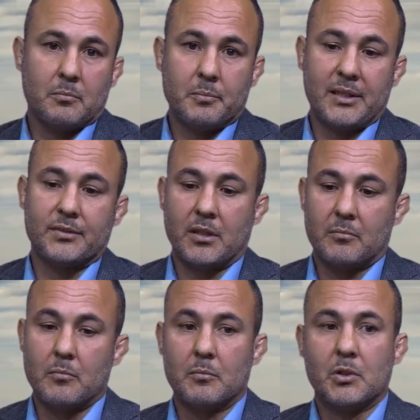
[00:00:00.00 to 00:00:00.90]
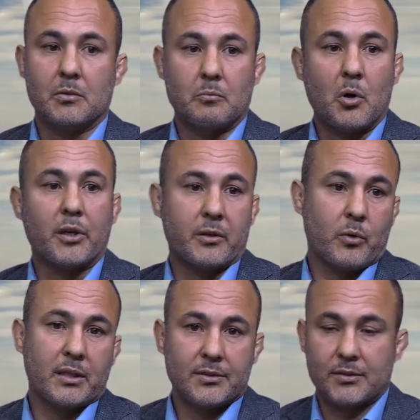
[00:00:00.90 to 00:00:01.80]
based on uh, market
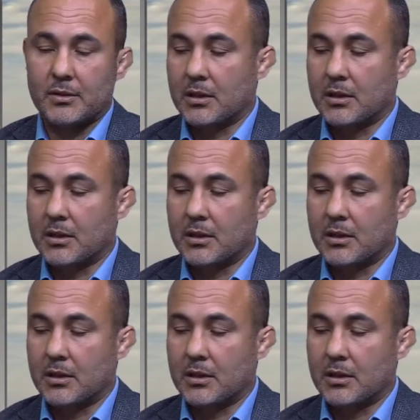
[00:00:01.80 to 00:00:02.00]
rents.